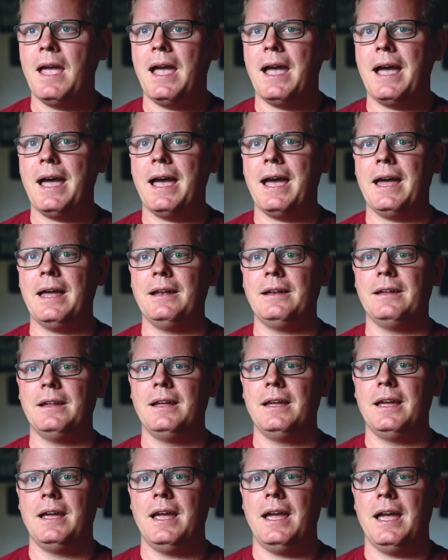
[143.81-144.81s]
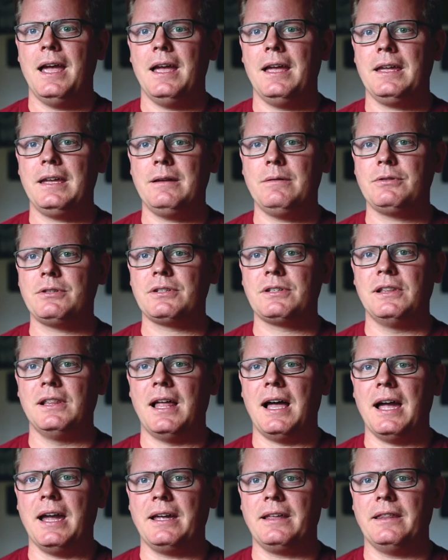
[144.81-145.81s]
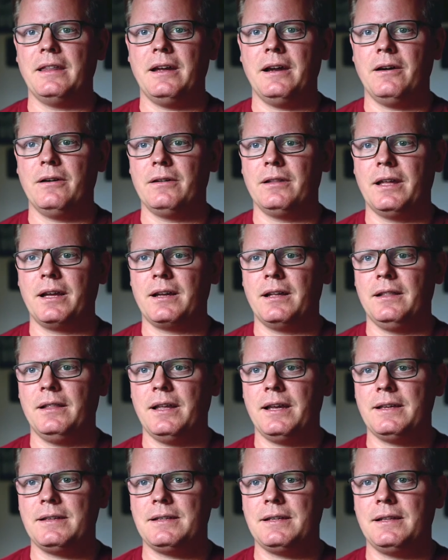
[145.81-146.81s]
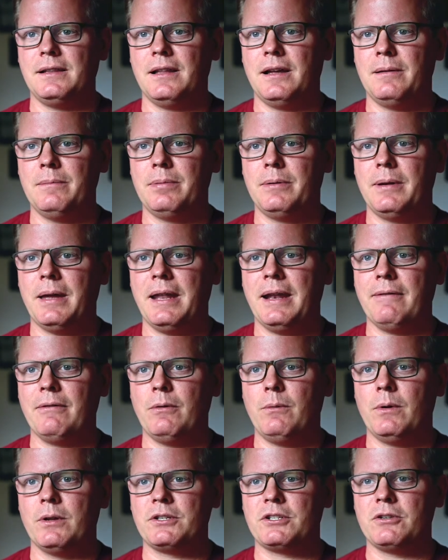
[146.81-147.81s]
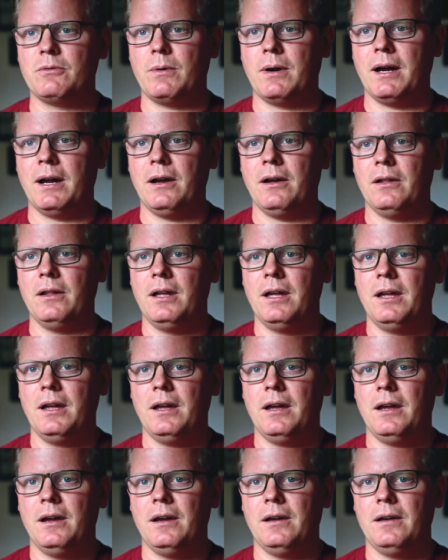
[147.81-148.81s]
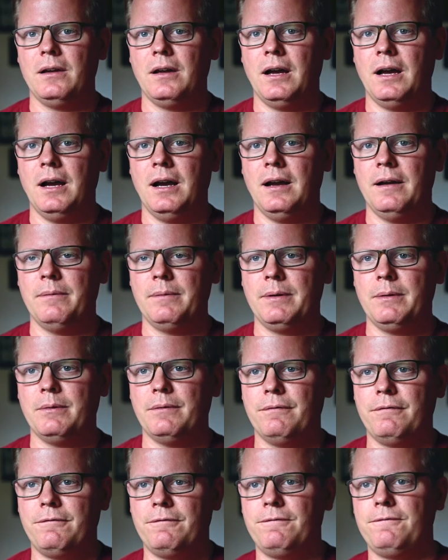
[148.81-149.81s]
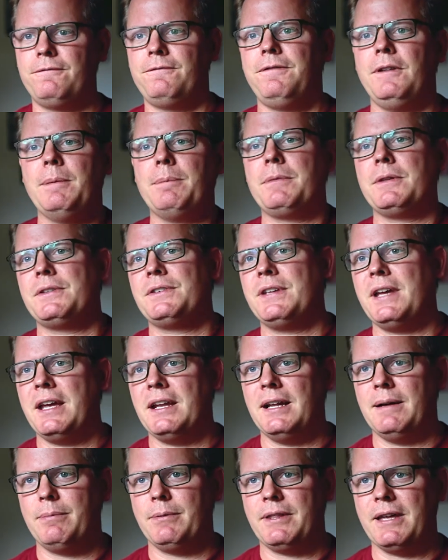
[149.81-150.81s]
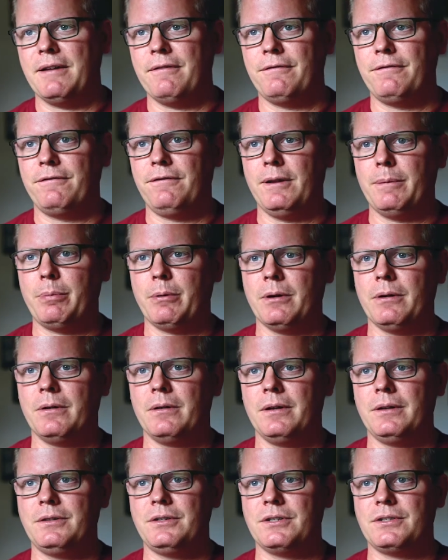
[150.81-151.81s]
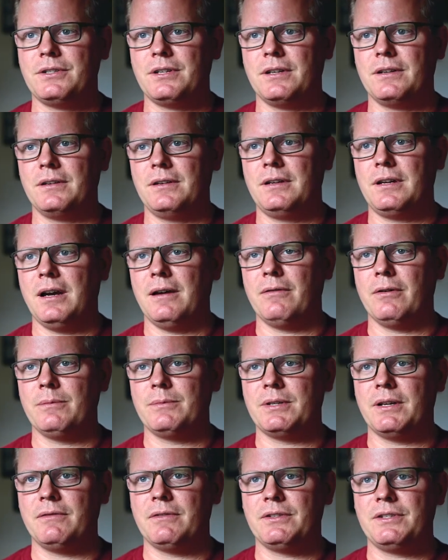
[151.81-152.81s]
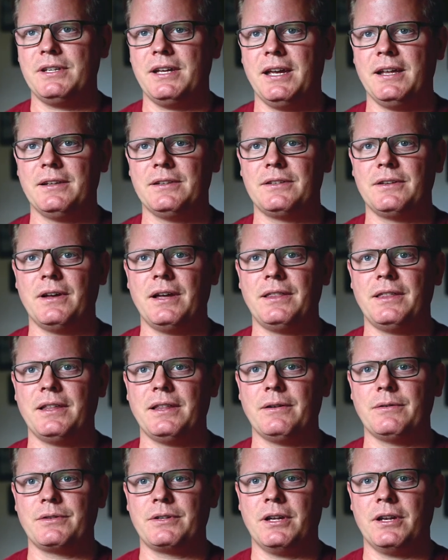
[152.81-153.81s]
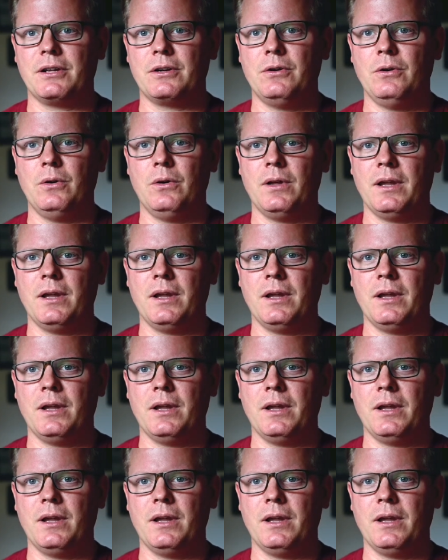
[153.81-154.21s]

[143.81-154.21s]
And he was just lying there like a lazy lump. And every once in a while, he would flip the sand up with that flipper just to cover himself in sand. So I thought that was kind of cool.